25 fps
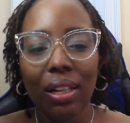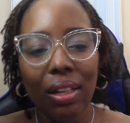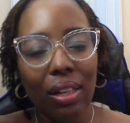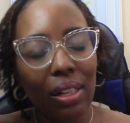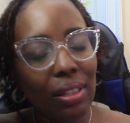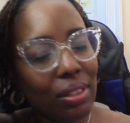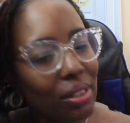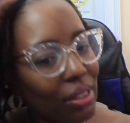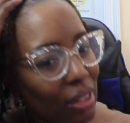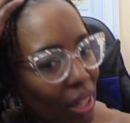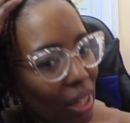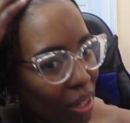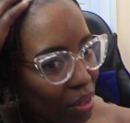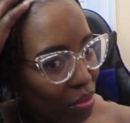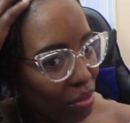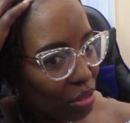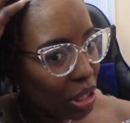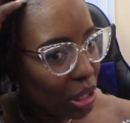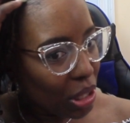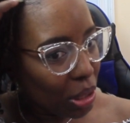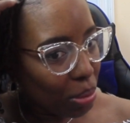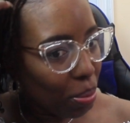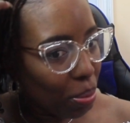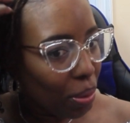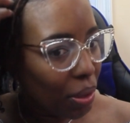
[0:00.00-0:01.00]
instead of
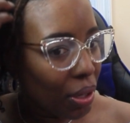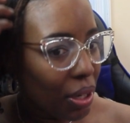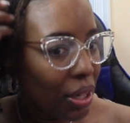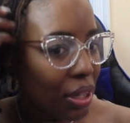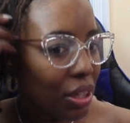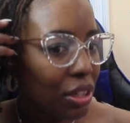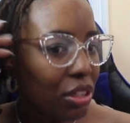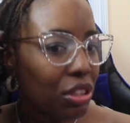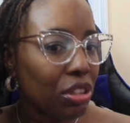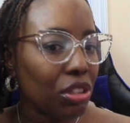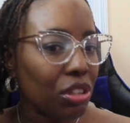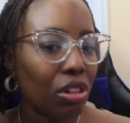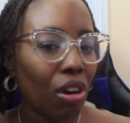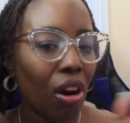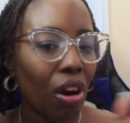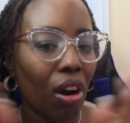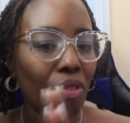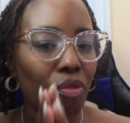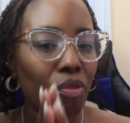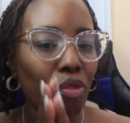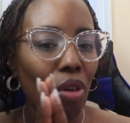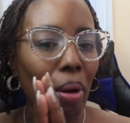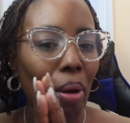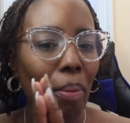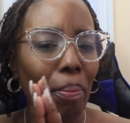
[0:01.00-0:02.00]
just putting a
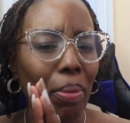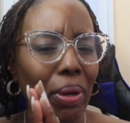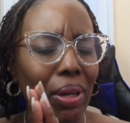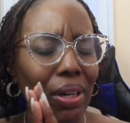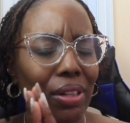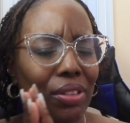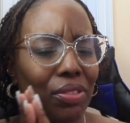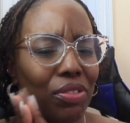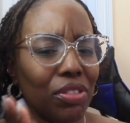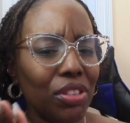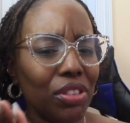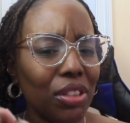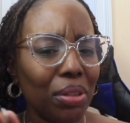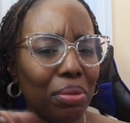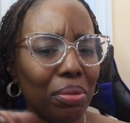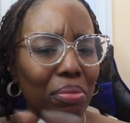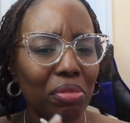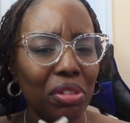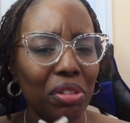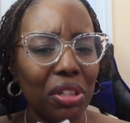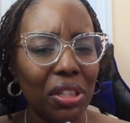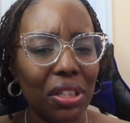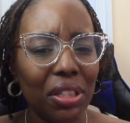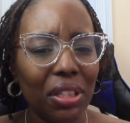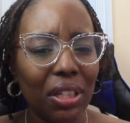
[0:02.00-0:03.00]
scarf on, because for some
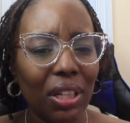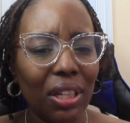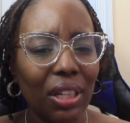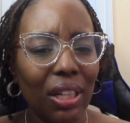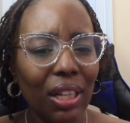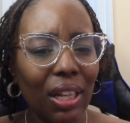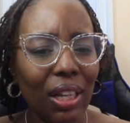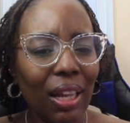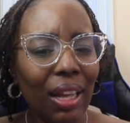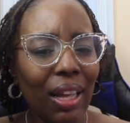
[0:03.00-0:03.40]
reason